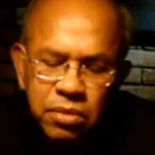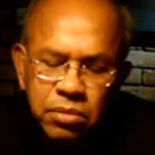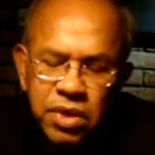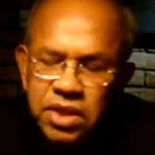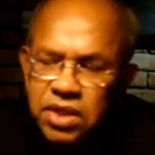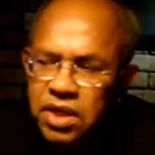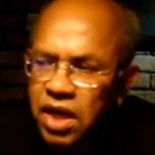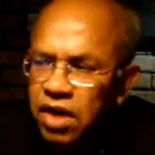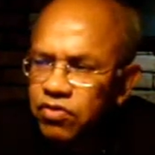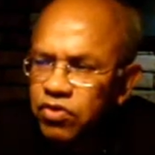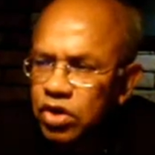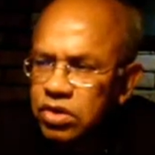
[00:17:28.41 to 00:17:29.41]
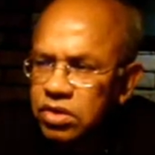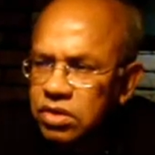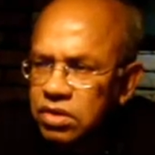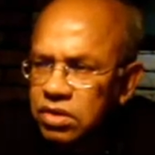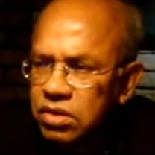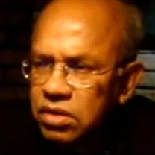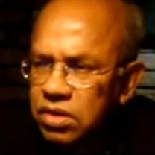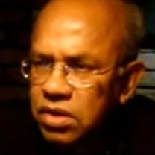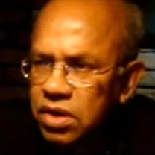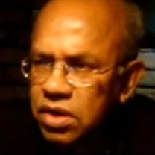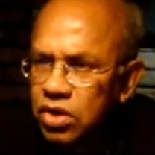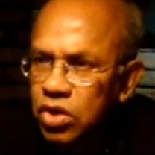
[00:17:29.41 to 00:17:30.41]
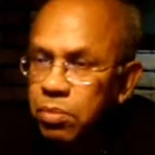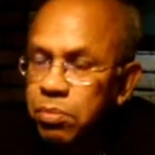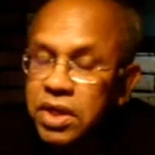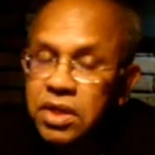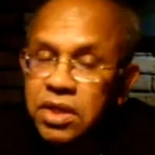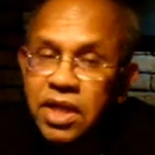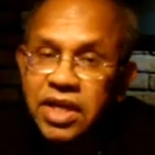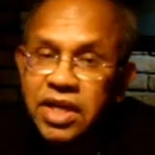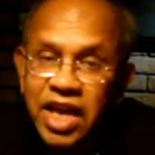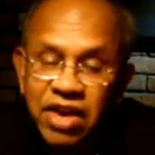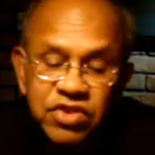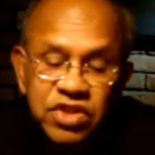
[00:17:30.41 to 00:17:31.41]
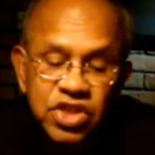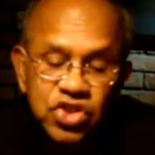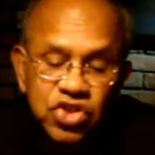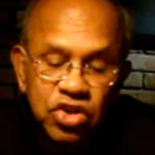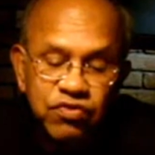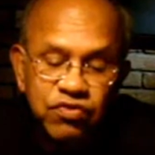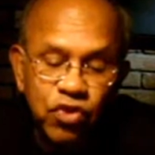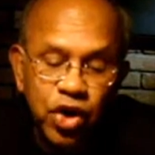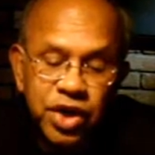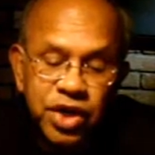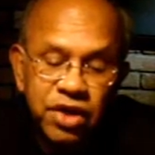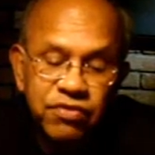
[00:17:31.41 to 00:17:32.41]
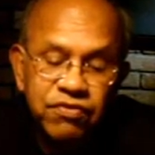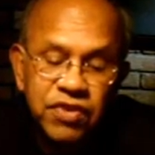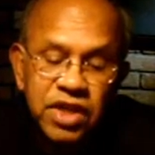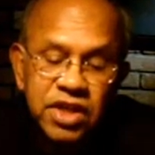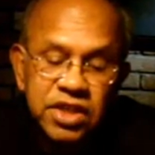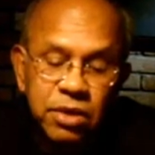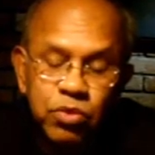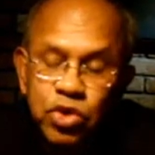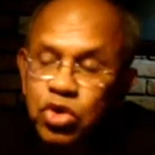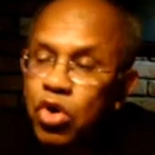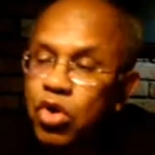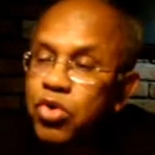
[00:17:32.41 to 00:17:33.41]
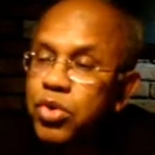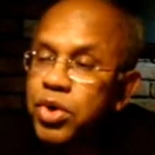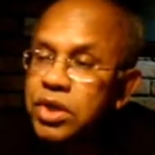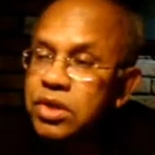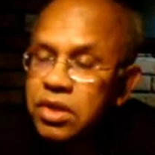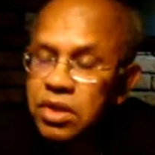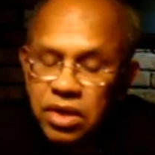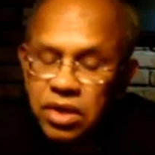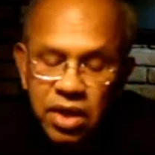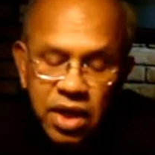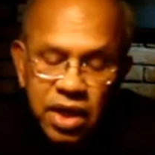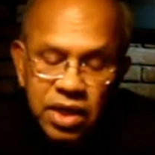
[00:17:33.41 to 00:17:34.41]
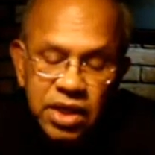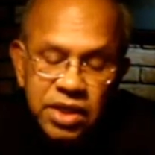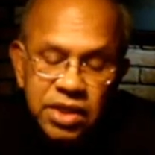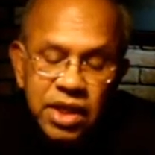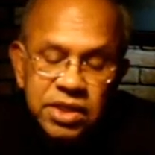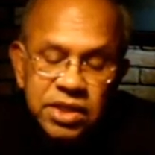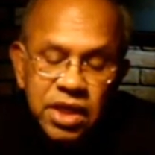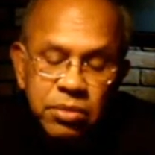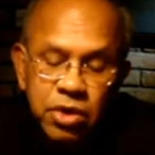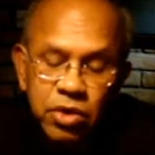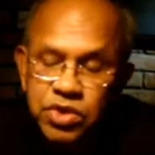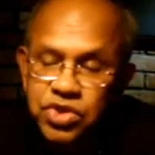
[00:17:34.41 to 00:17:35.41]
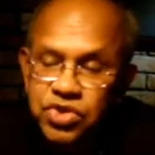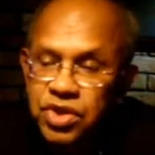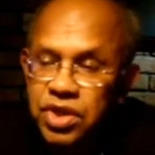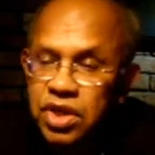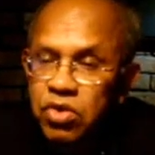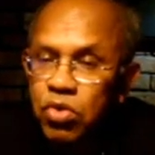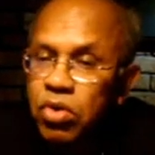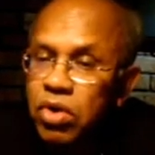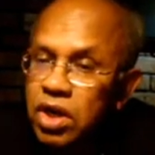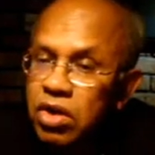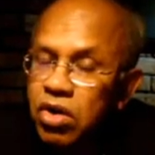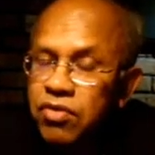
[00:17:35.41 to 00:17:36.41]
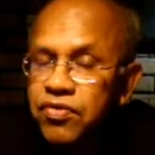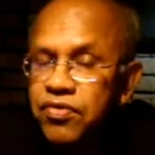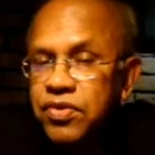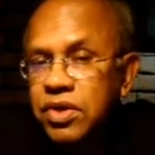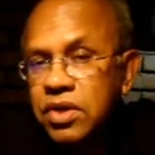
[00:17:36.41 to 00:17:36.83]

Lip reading: but but the cavity is not void. I filled it up with concrete. And at that time I was thinking only of